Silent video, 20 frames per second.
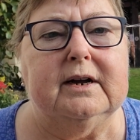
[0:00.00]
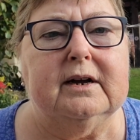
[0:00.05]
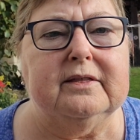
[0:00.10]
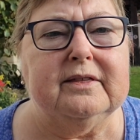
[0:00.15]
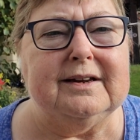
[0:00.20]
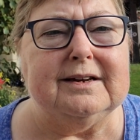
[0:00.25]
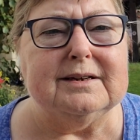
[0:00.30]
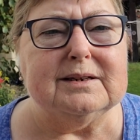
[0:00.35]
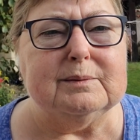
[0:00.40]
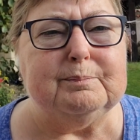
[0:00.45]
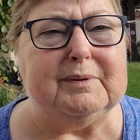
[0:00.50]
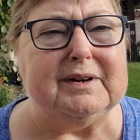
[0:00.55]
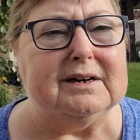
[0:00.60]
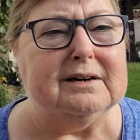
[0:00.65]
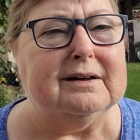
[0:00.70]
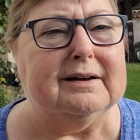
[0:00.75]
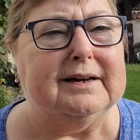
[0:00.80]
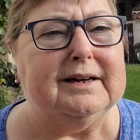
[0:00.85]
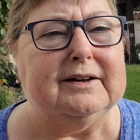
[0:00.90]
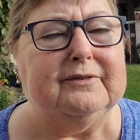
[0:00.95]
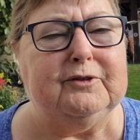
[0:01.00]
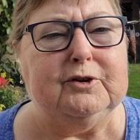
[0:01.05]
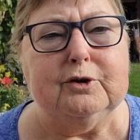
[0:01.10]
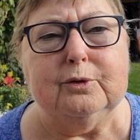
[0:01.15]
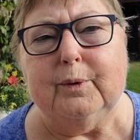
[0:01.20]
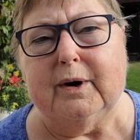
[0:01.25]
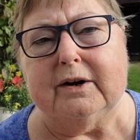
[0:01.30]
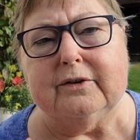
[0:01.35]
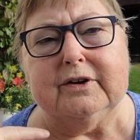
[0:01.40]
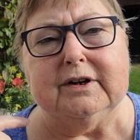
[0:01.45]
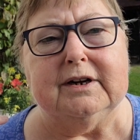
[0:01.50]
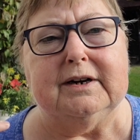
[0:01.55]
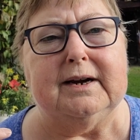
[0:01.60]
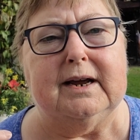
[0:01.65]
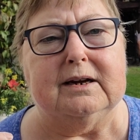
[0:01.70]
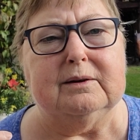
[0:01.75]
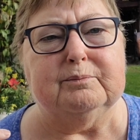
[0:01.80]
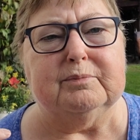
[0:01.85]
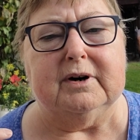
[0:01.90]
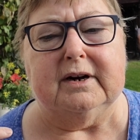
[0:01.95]
I think it's a bit like if you're wearing a
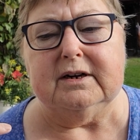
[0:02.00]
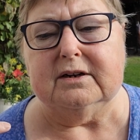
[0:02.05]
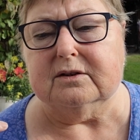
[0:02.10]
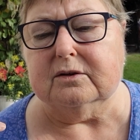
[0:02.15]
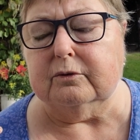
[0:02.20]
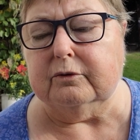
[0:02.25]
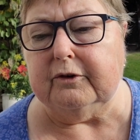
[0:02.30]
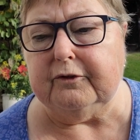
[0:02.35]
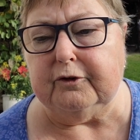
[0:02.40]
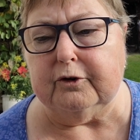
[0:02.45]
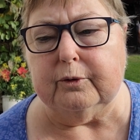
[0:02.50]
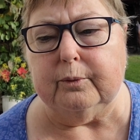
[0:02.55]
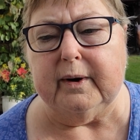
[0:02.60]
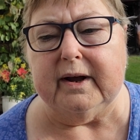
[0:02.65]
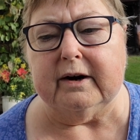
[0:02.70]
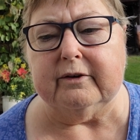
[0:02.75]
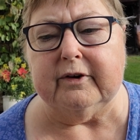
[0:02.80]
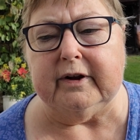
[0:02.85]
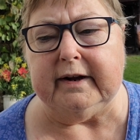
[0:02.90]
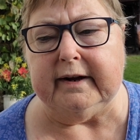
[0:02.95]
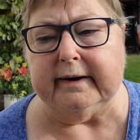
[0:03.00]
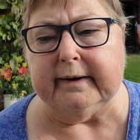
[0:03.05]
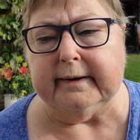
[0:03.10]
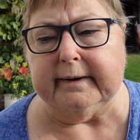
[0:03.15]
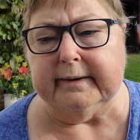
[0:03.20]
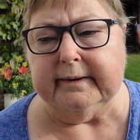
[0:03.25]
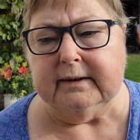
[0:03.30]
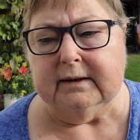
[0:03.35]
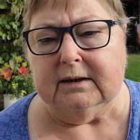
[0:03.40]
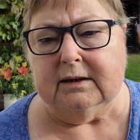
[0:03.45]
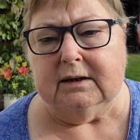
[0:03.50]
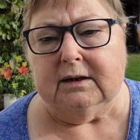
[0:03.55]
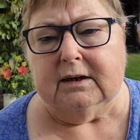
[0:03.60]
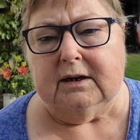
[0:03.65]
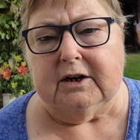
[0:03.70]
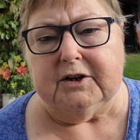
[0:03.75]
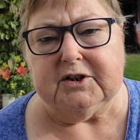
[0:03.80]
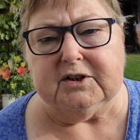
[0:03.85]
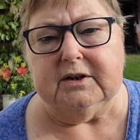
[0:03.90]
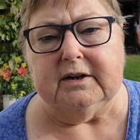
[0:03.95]
neck brace, or if you're wearing a
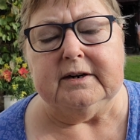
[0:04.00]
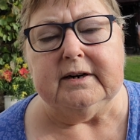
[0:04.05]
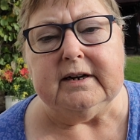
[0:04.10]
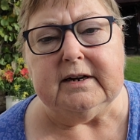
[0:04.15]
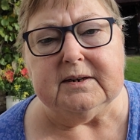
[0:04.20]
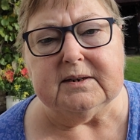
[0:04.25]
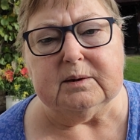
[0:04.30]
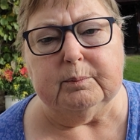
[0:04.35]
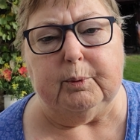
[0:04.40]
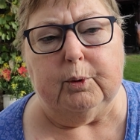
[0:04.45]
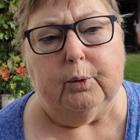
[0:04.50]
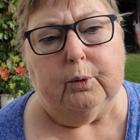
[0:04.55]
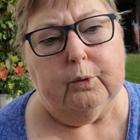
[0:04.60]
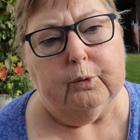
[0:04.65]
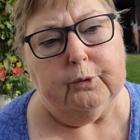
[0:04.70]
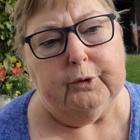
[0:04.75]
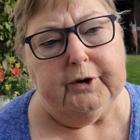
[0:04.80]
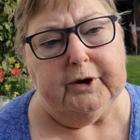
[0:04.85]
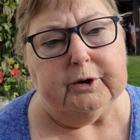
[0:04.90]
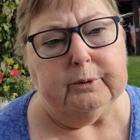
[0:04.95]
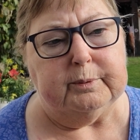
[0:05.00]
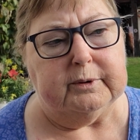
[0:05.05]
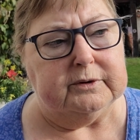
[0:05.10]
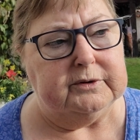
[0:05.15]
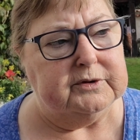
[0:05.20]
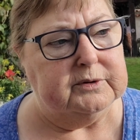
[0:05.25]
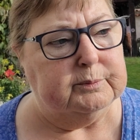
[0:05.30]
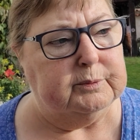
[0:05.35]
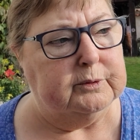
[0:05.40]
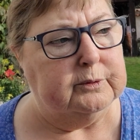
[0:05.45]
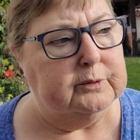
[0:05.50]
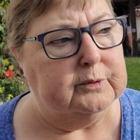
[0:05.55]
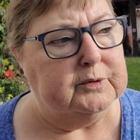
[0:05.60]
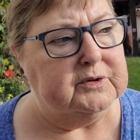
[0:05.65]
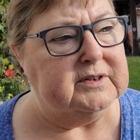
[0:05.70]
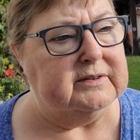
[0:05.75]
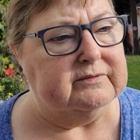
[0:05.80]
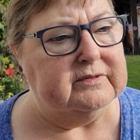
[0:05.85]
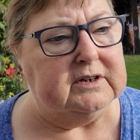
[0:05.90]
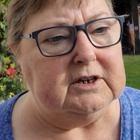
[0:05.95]
knee support or an elbow support or
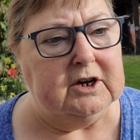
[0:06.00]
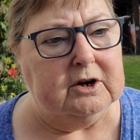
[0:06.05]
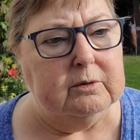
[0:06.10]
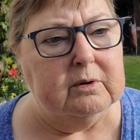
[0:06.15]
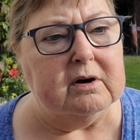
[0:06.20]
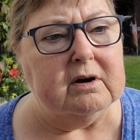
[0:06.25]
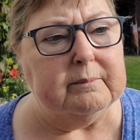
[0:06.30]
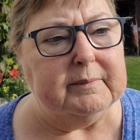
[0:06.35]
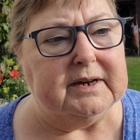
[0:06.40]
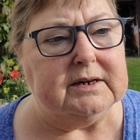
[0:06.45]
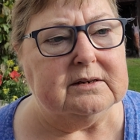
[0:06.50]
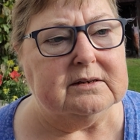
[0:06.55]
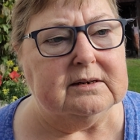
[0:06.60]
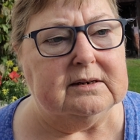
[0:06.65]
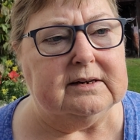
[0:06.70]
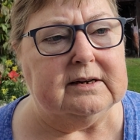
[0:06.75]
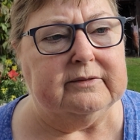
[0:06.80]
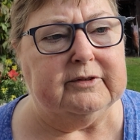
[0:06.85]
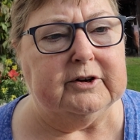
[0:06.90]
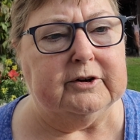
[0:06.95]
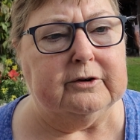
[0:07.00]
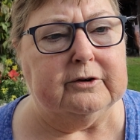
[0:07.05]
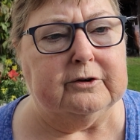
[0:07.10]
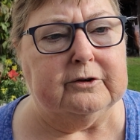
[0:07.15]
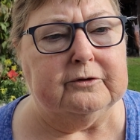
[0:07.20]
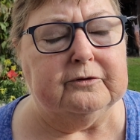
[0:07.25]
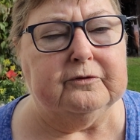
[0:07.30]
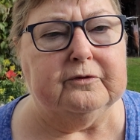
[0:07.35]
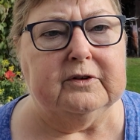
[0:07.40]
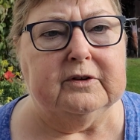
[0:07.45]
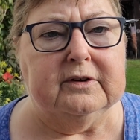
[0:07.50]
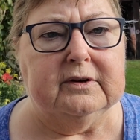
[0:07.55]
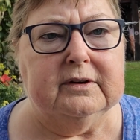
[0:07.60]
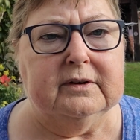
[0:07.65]
something, you are meant to leave it off